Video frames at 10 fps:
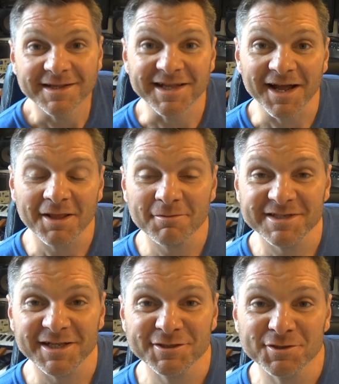Now let me
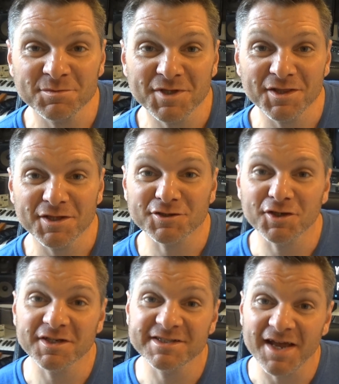tell you something that's
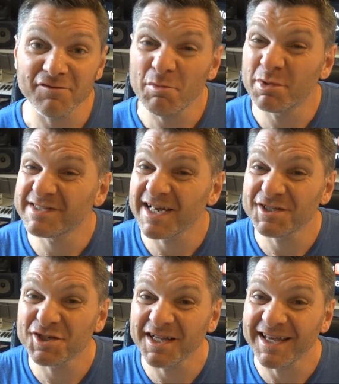going to save you
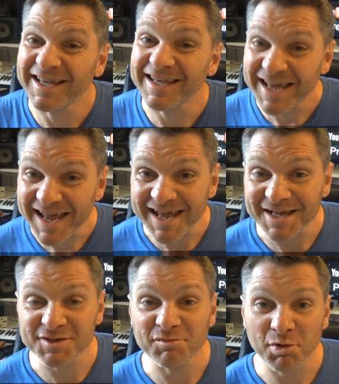potentially
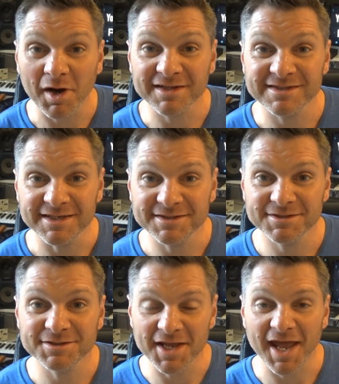years of
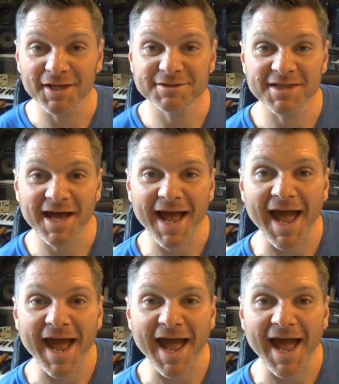practice to get you to that